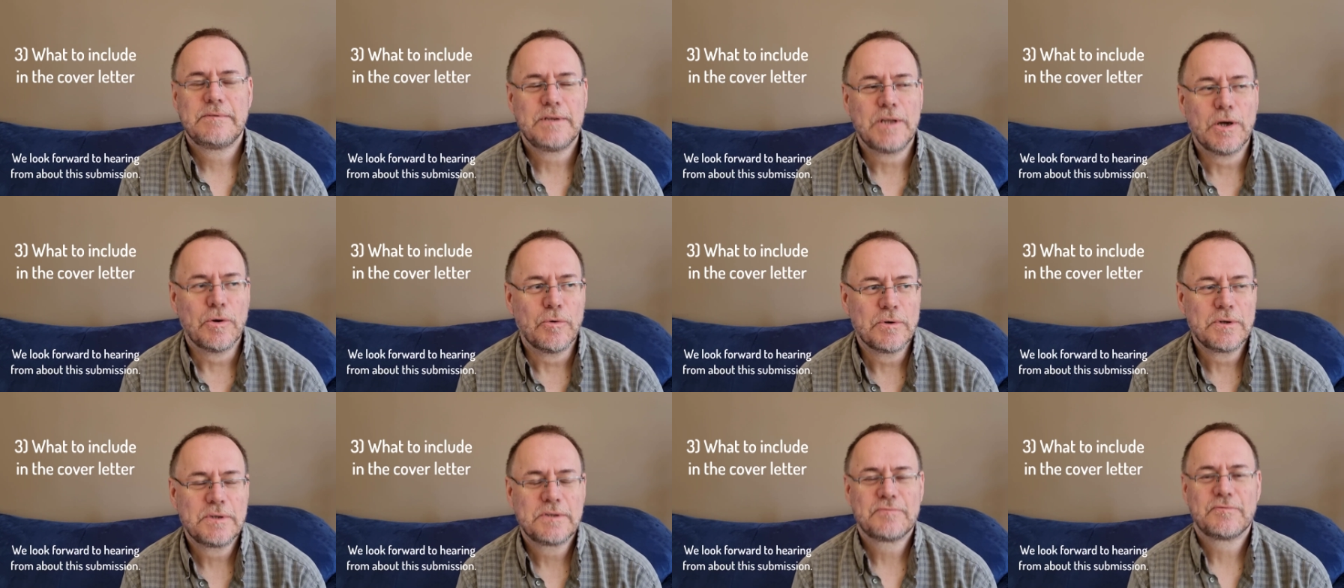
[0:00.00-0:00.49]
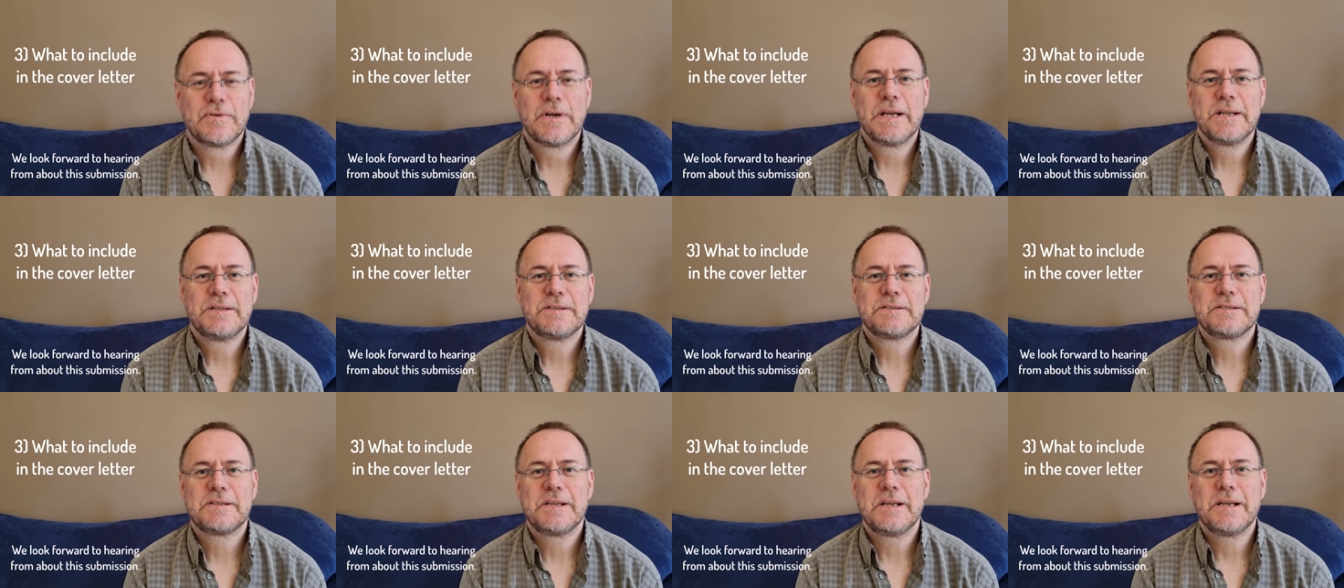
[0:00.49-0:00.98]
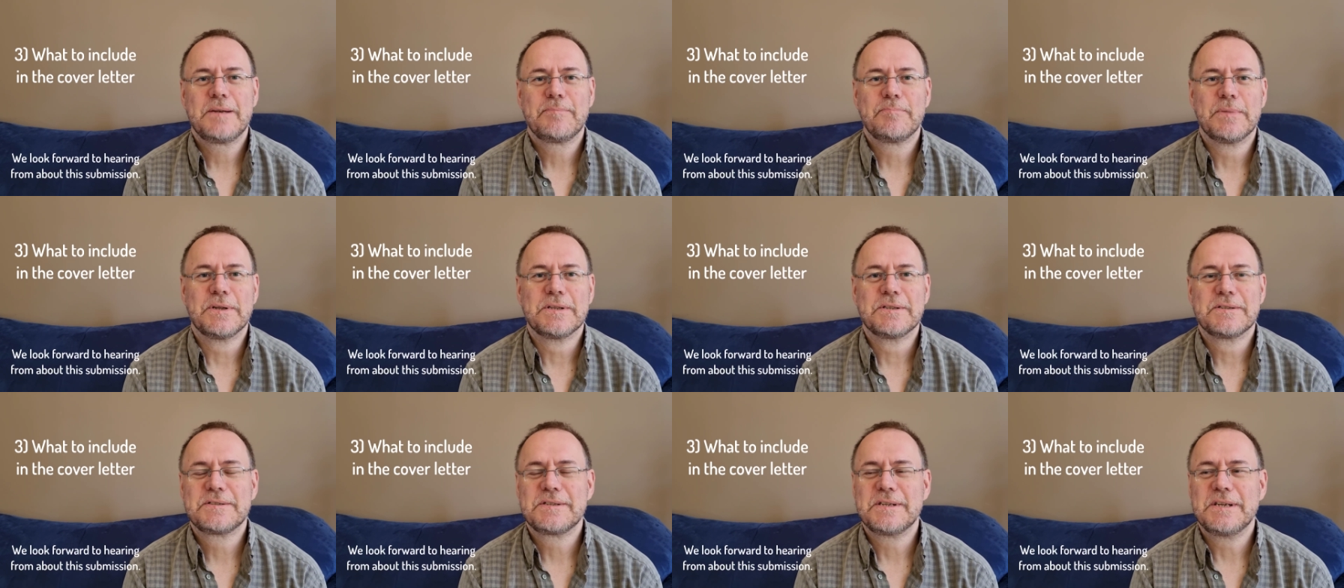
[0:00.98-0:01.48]
Don't write
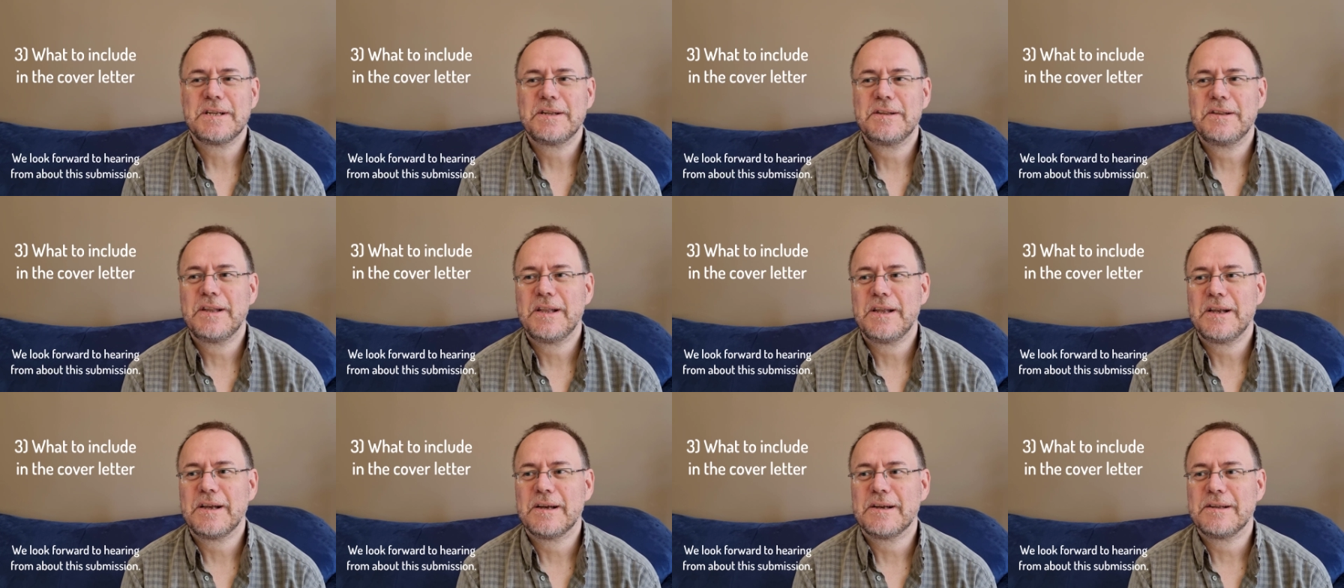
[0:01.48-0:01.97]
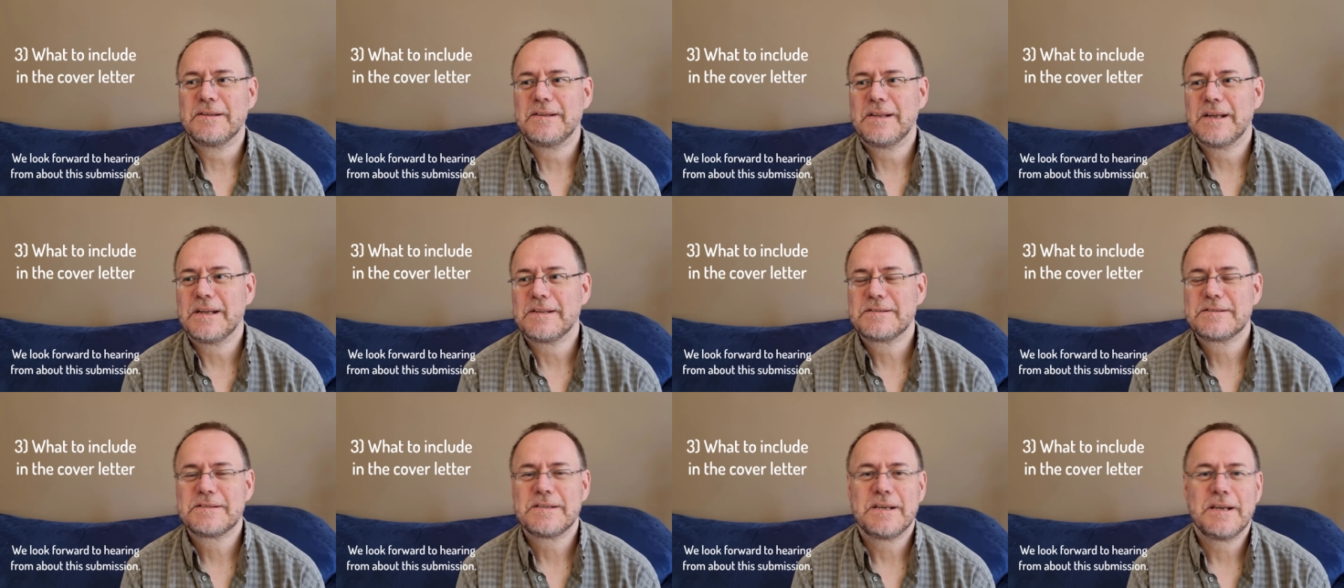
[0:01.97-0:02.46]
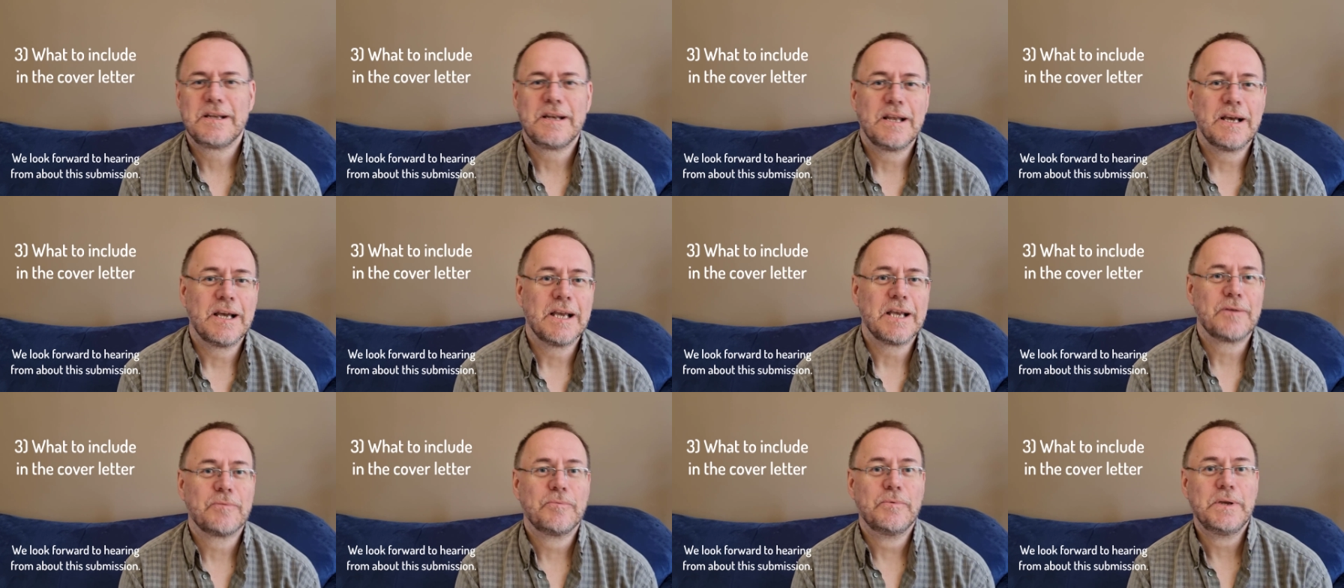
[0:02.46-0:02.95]
statements in there that say
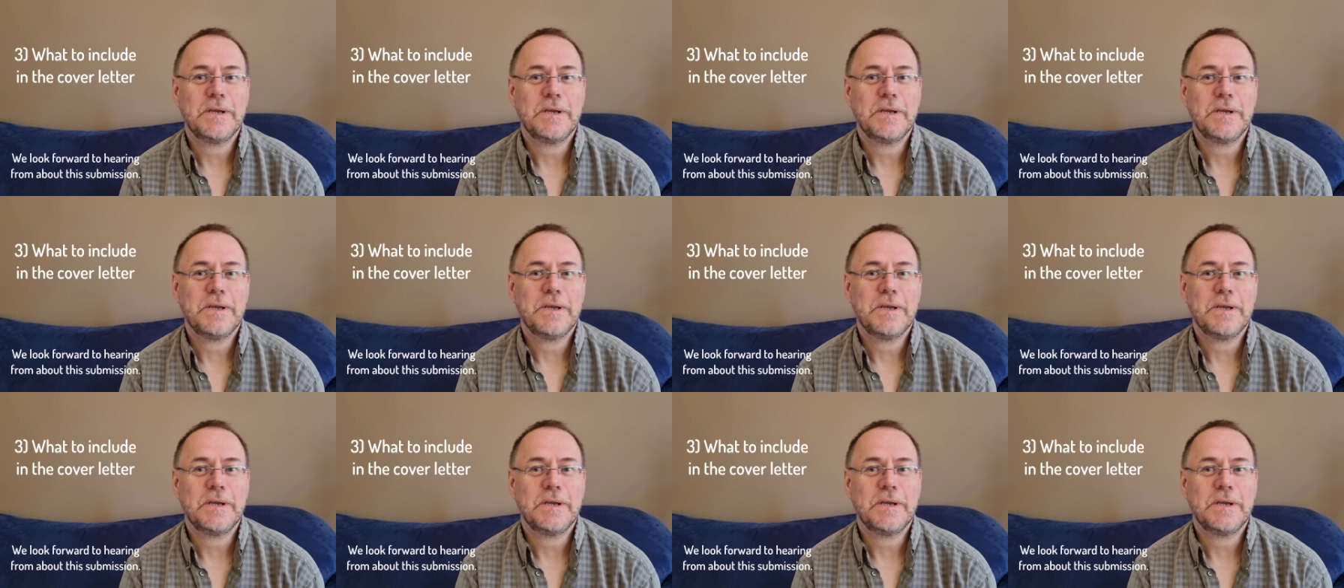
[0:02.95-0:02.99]
like,